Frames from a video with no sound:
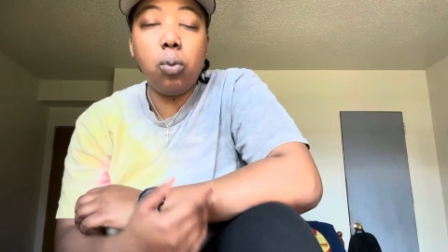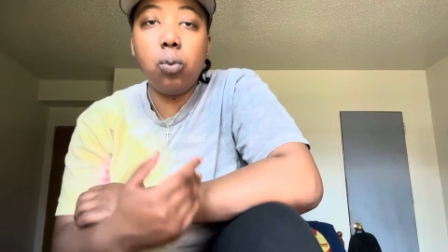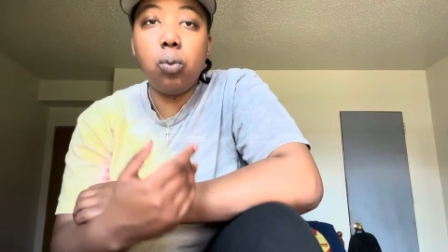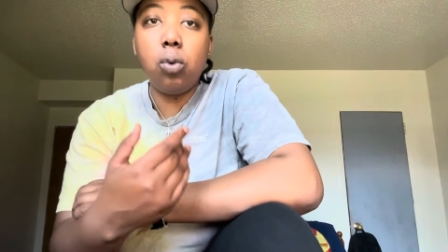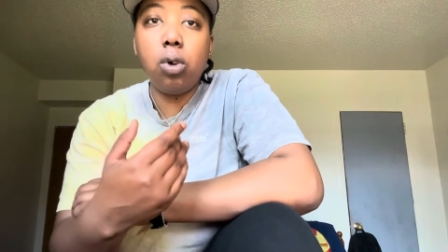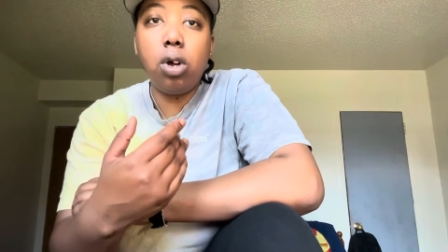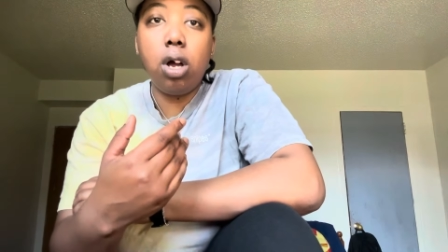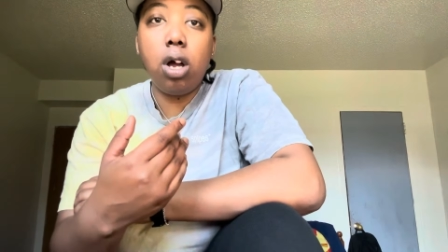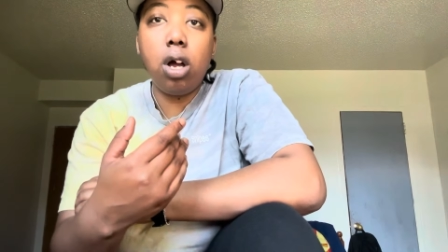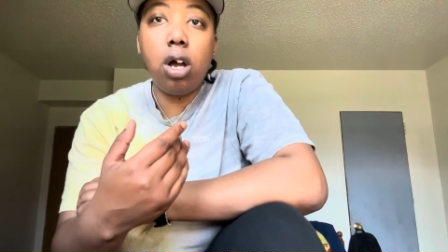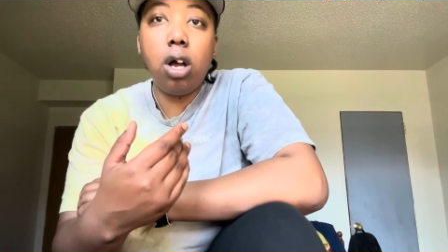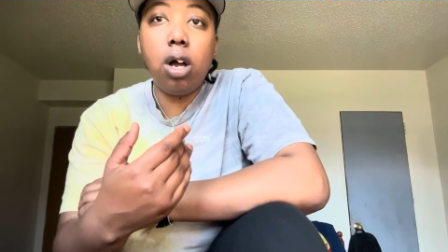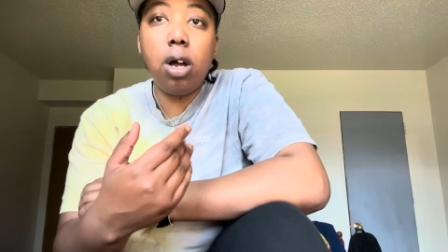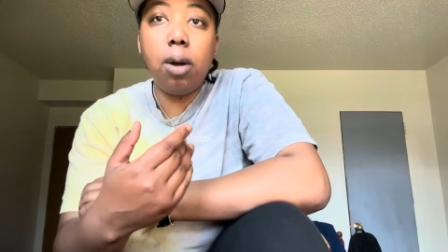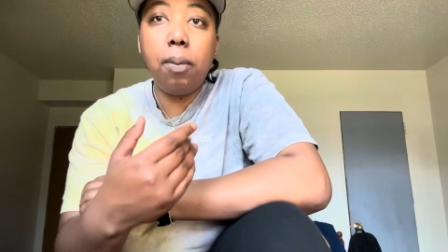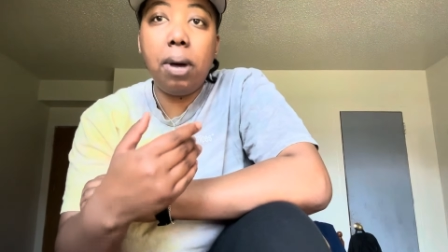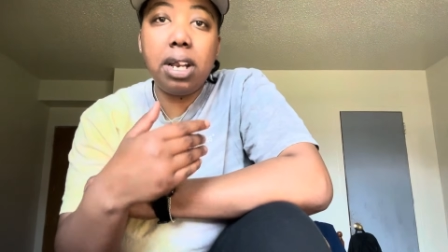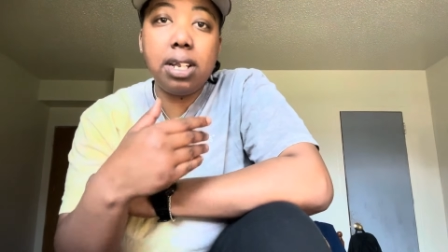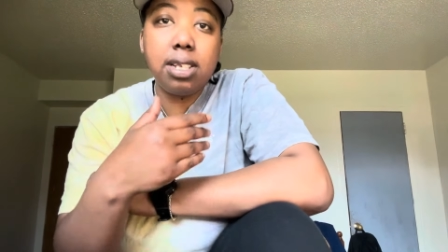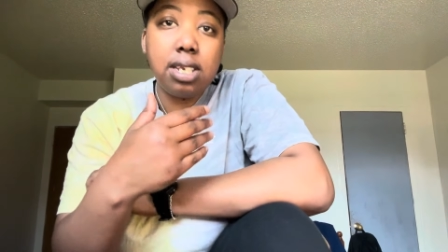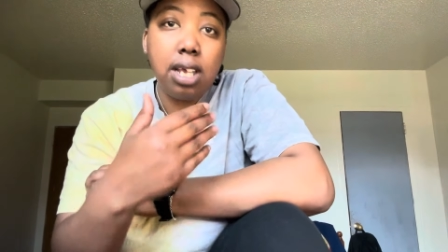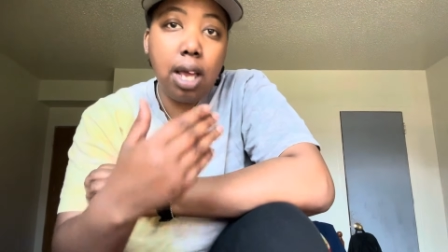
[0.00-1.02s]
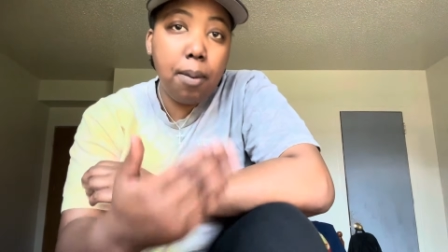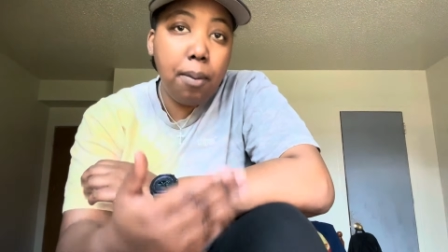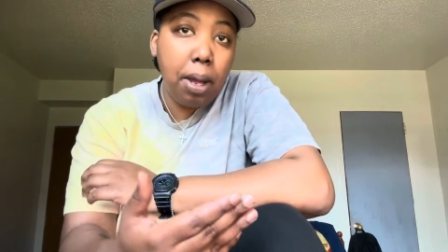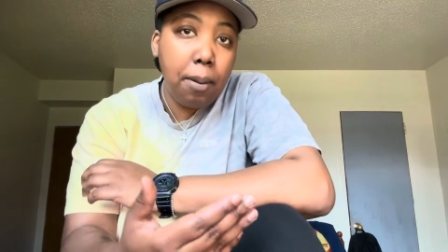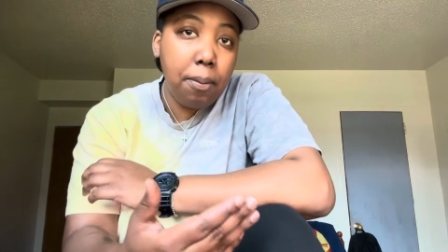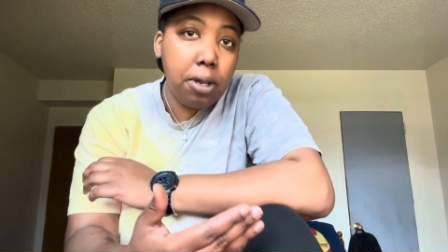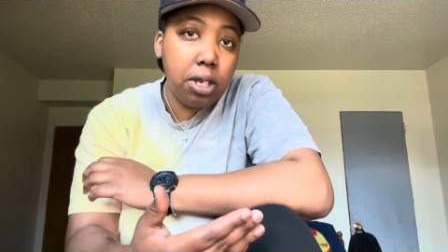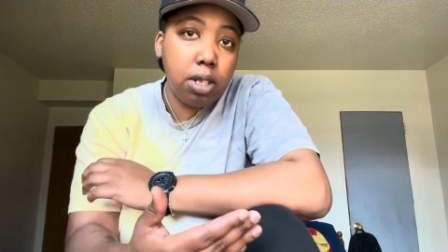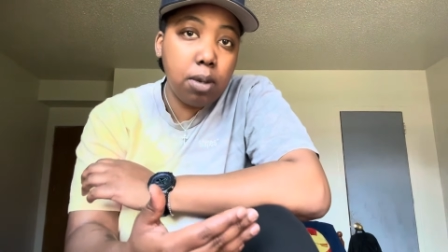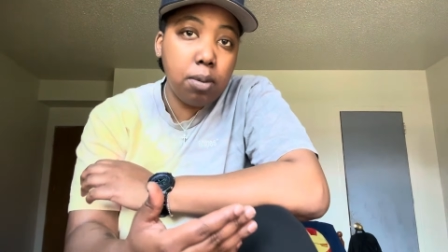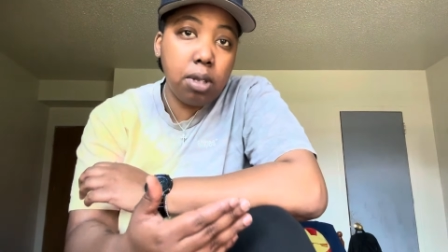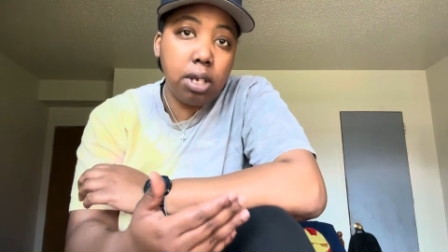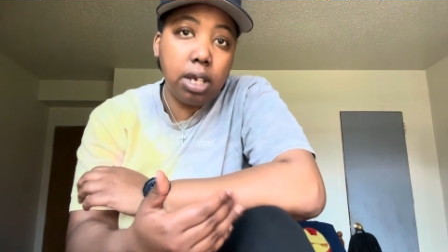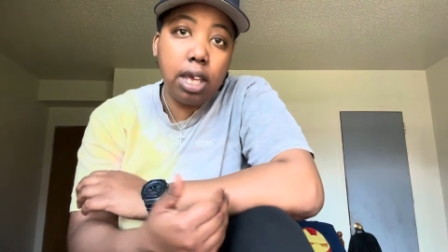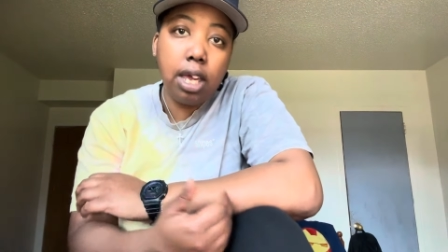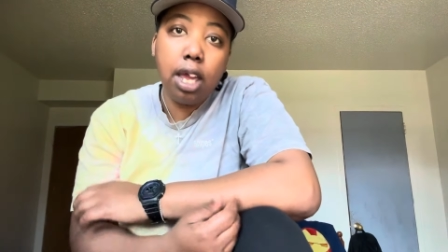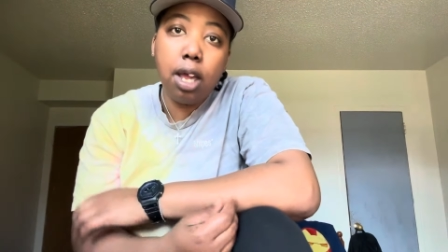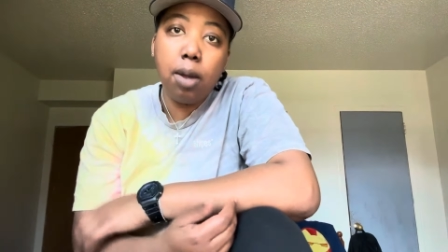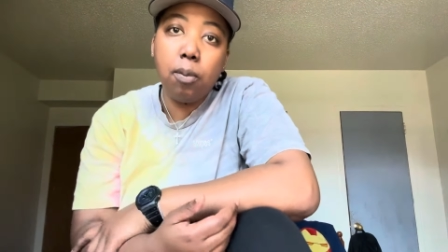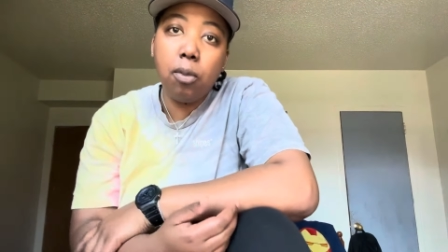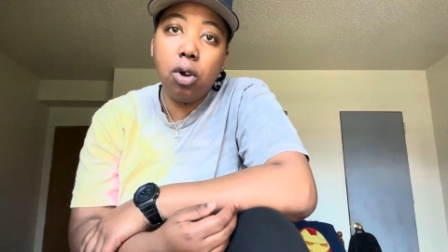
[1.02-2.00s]
Uh, by the time I picked up the
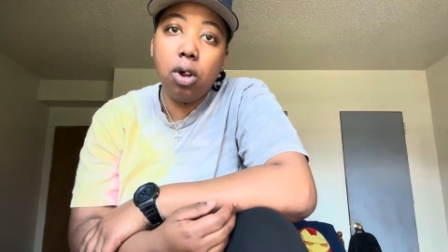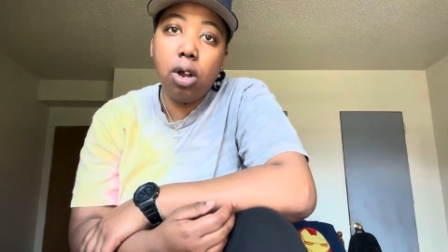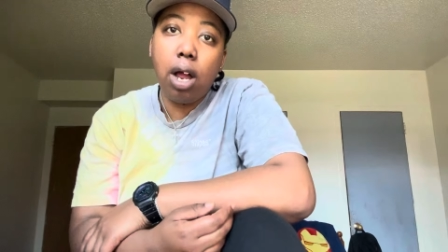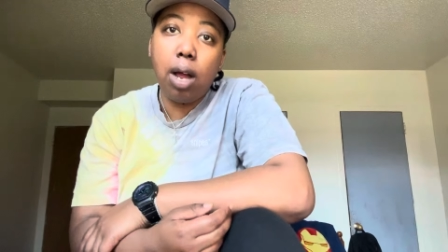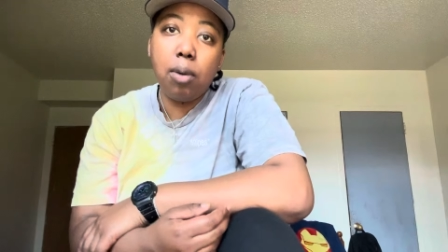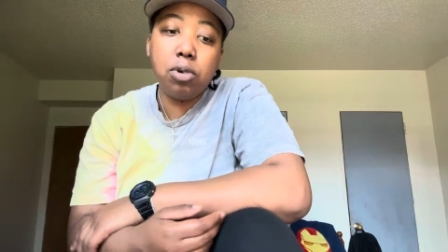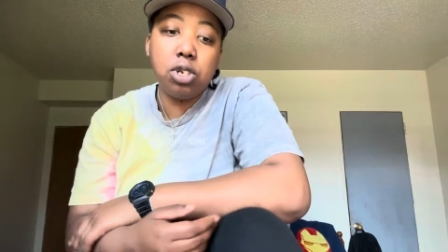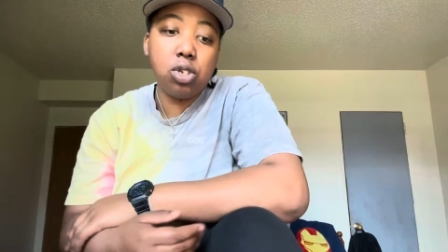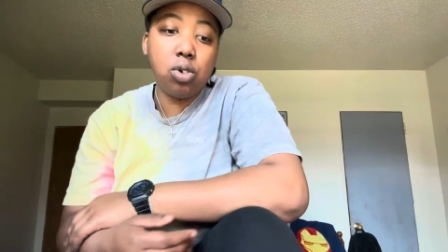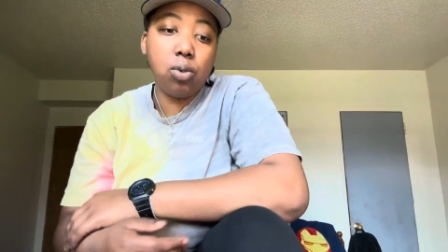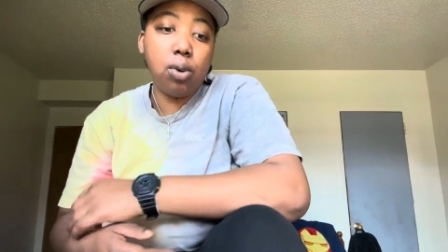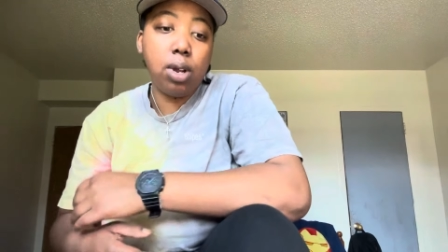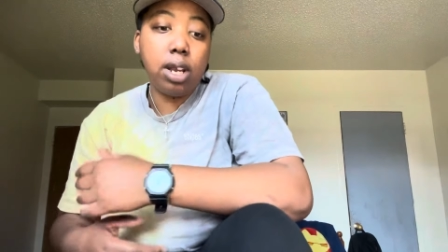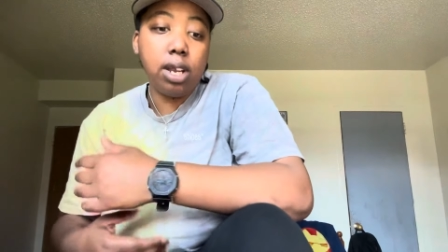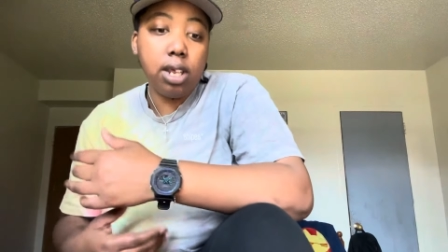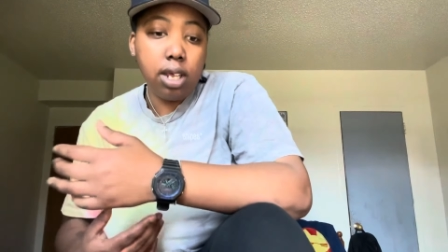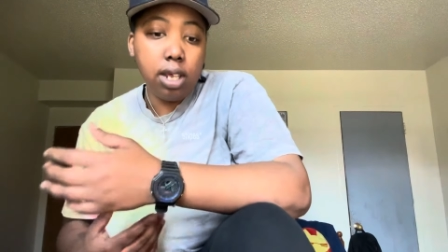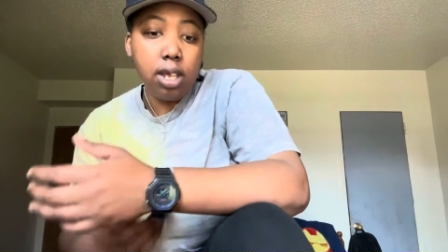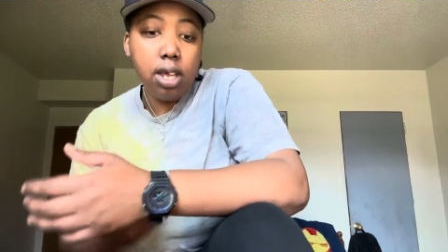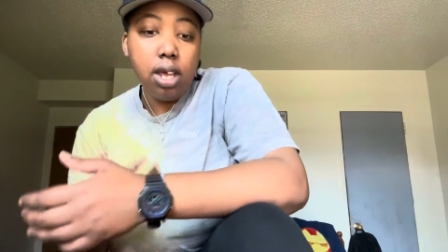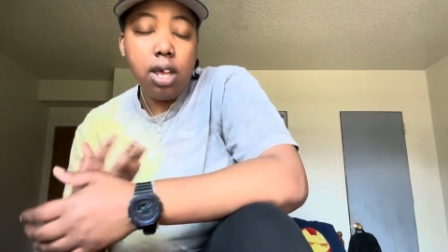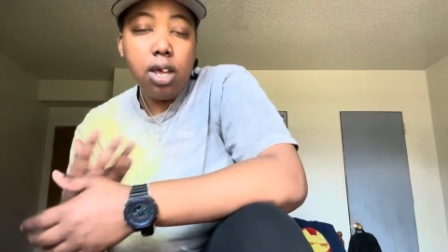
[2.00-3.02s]
camera, I was already,